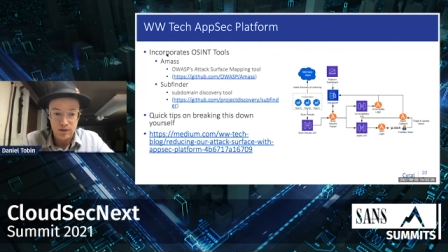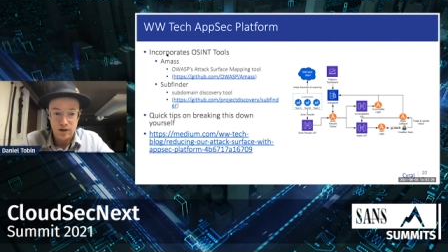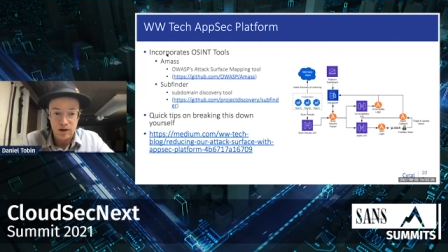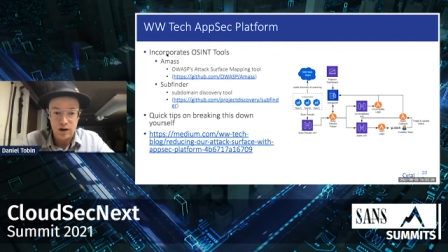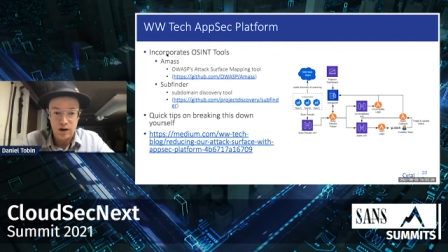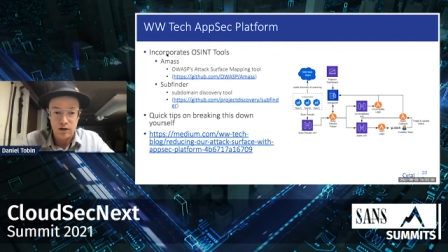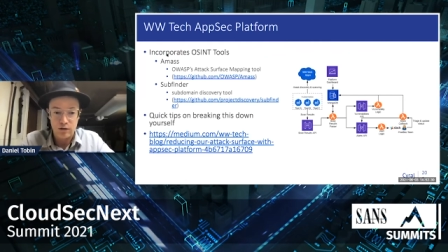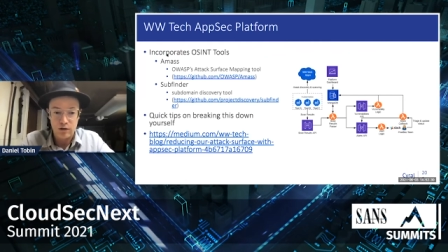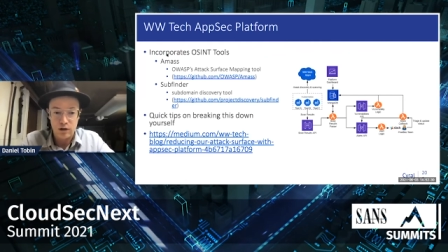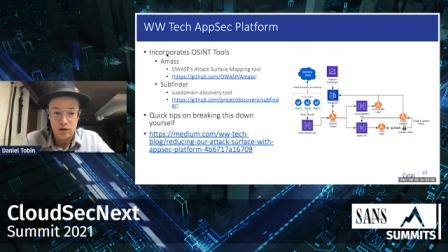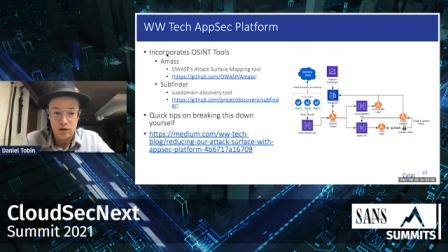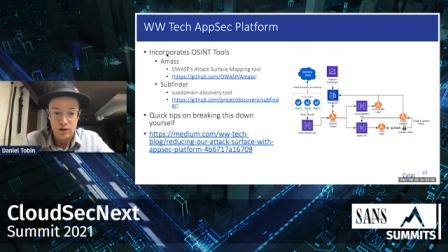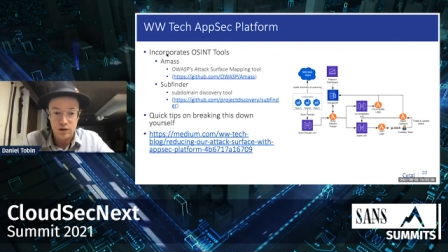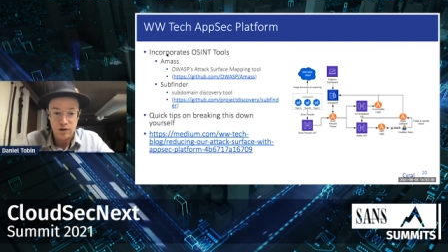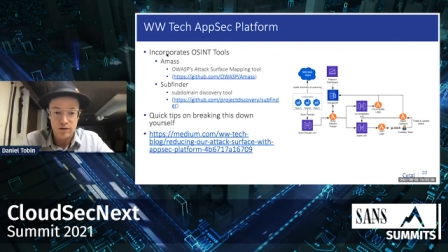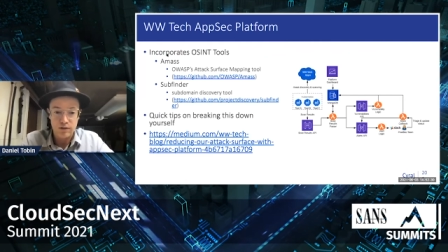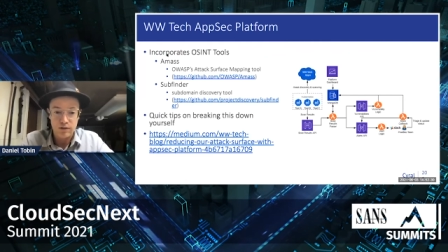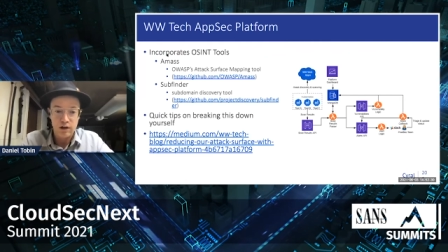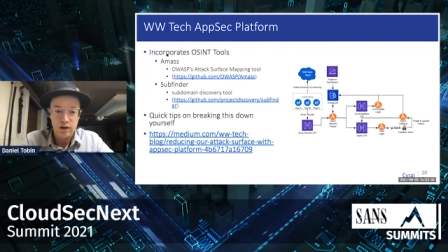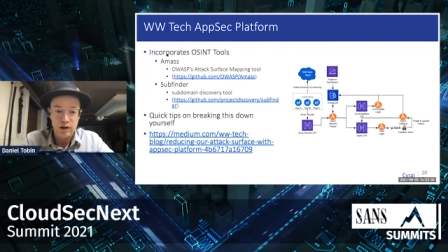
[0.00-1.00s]
and launches
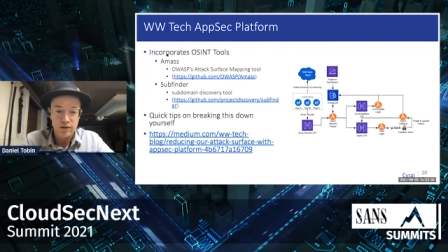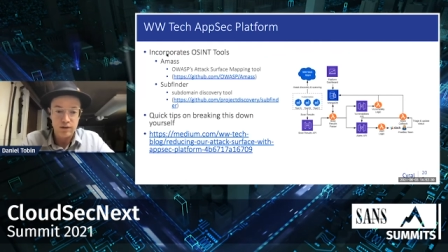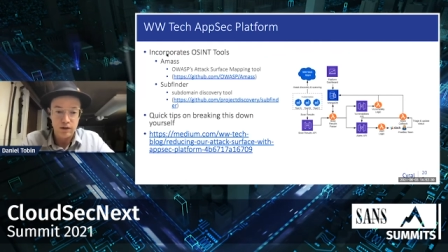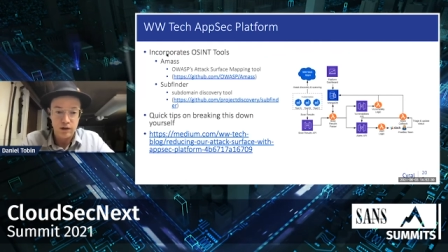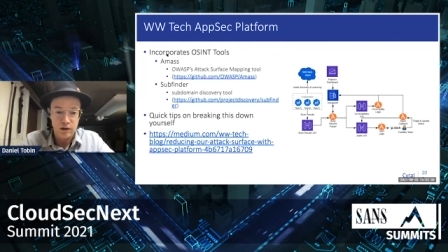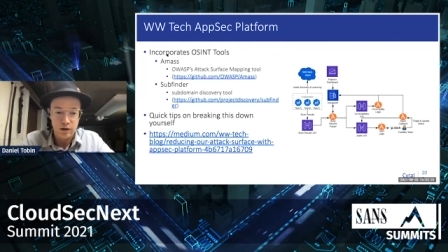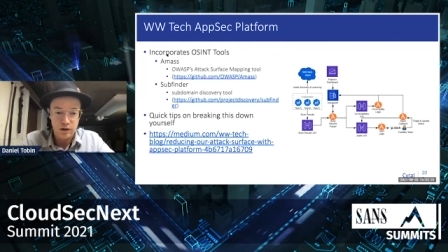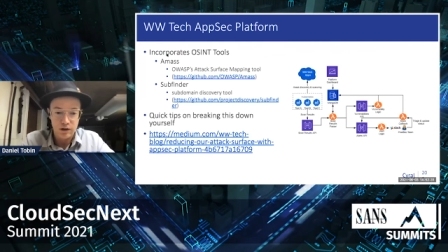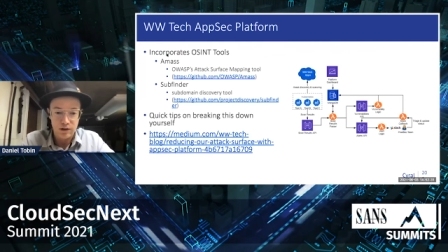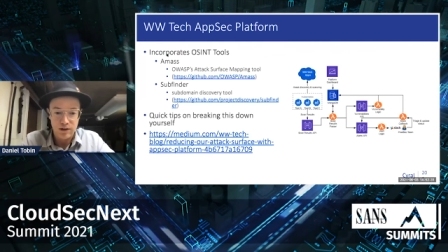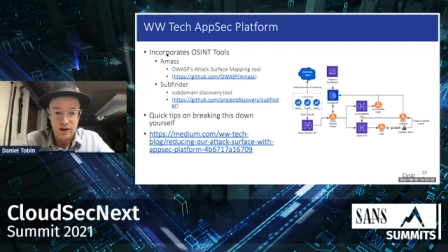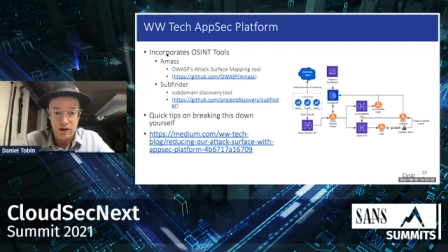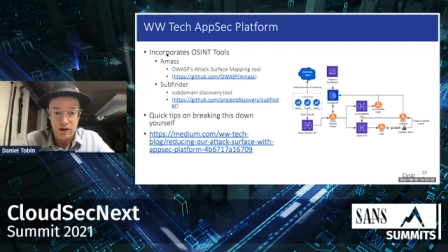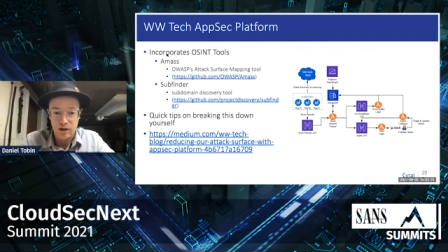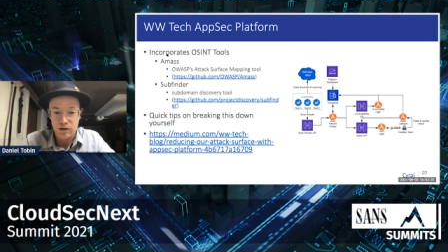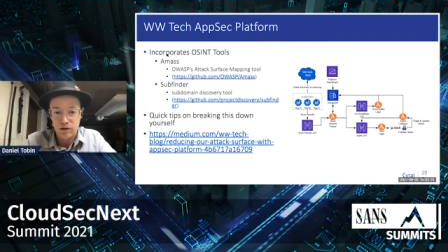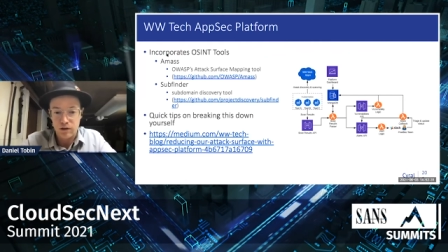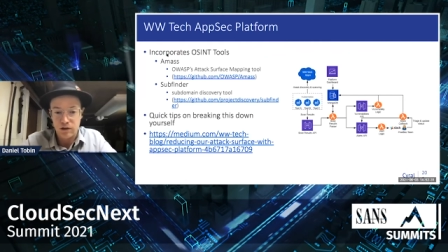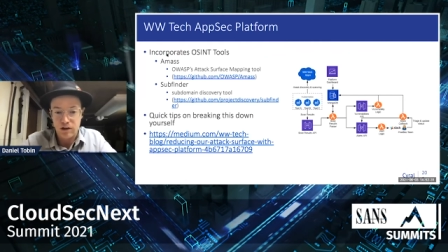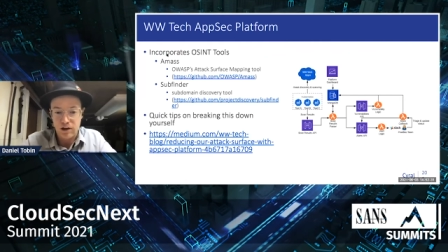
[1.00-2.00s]
light security scanning
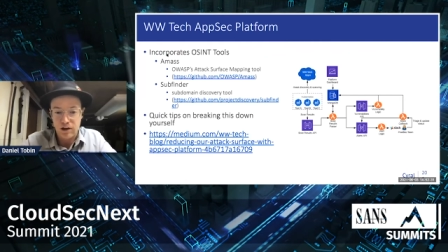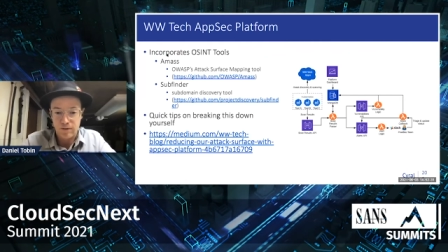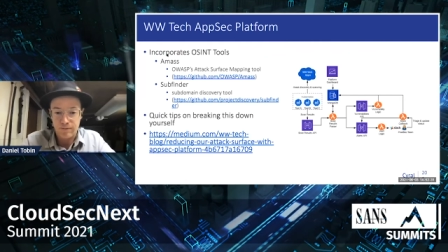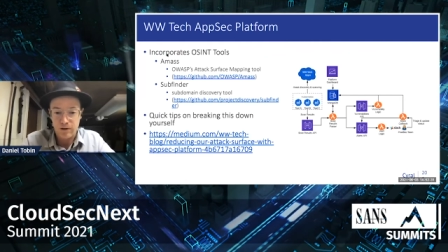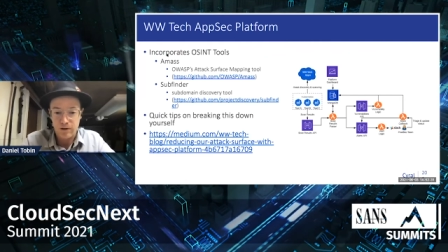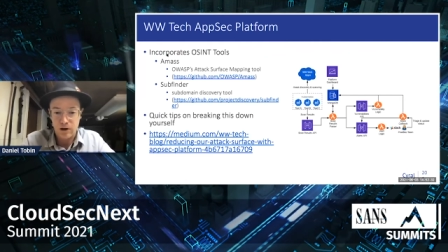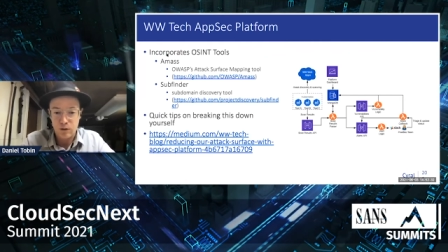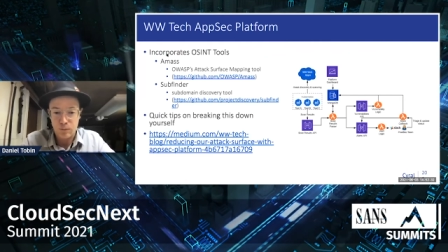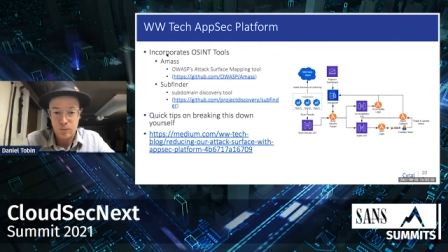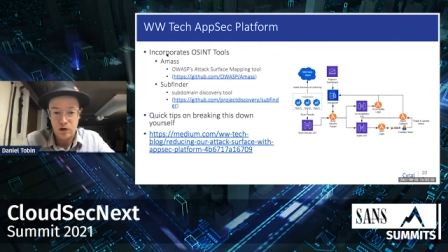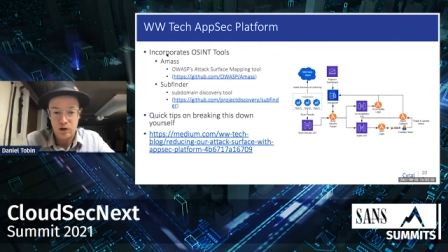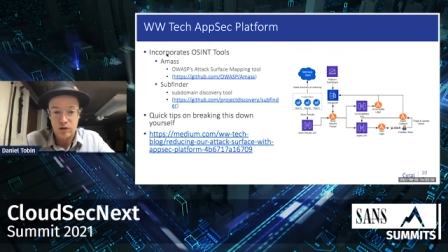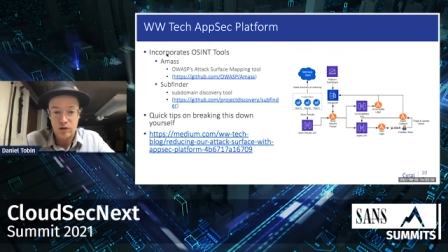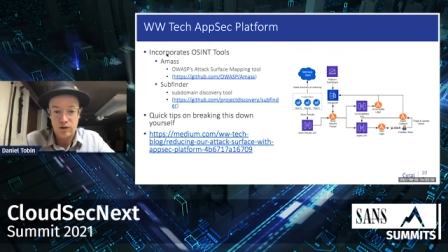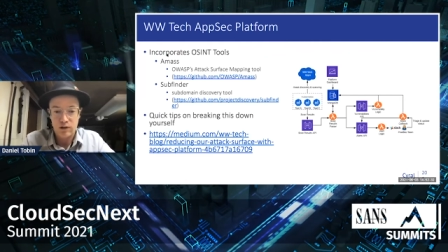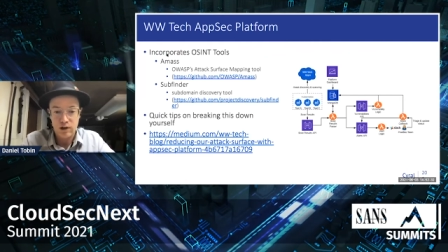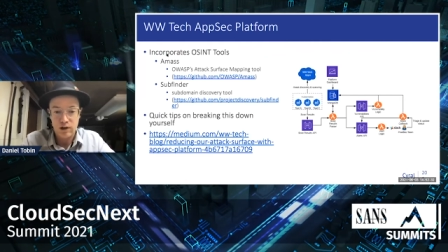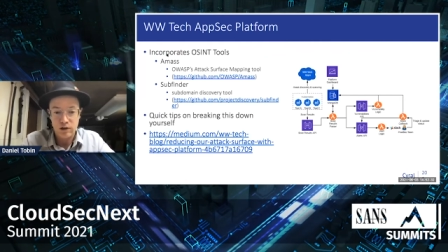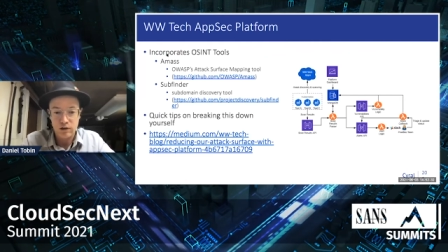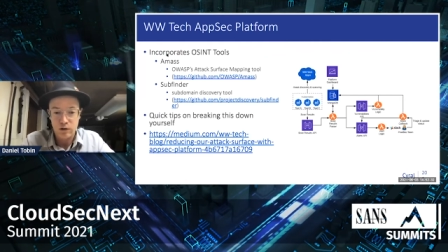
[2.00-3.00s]
to identify
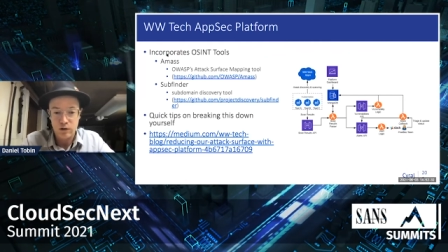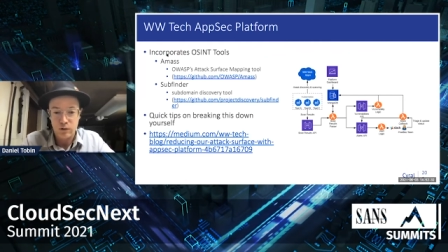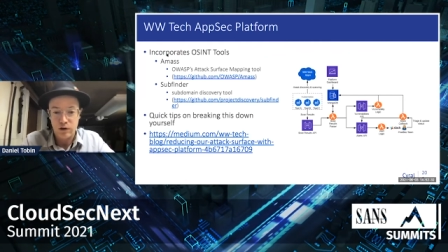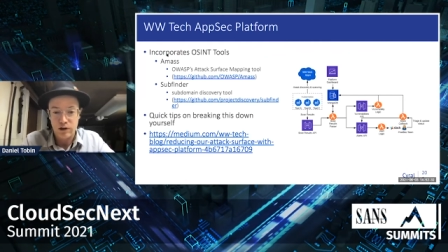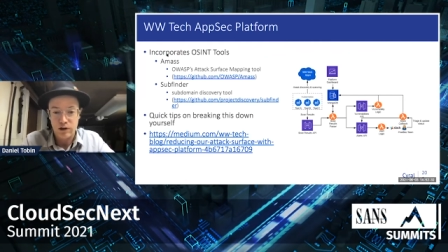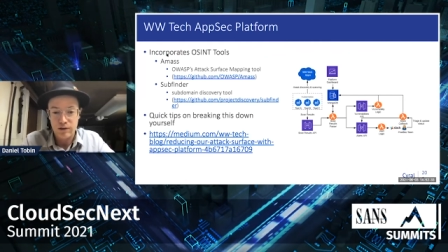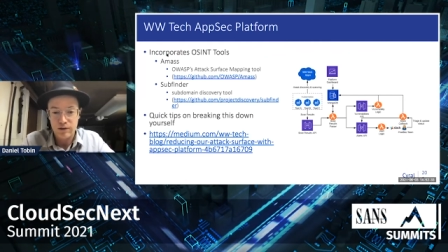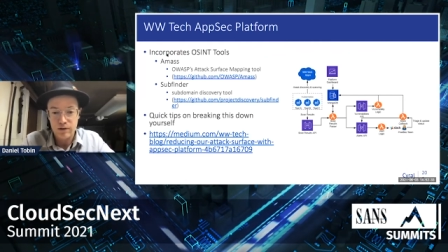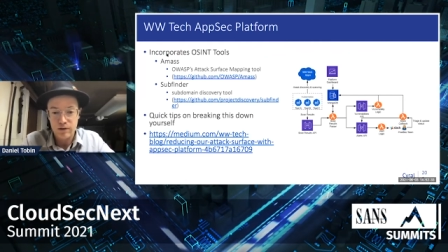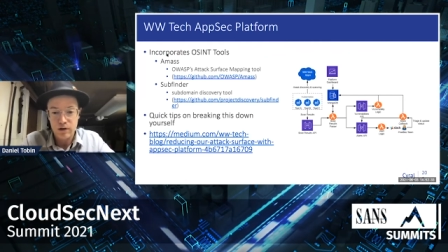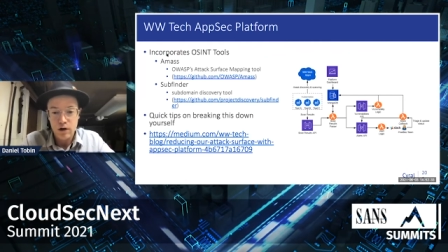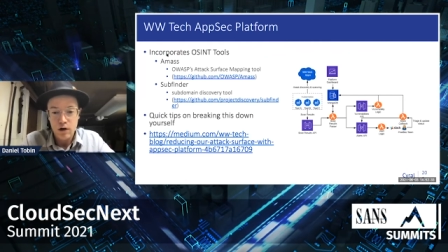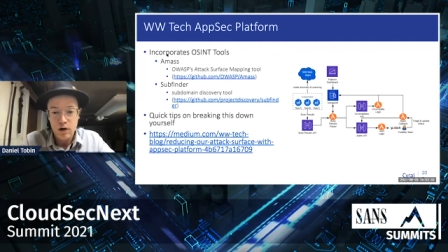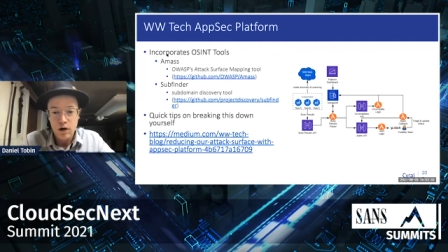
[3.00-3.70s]
potential risks,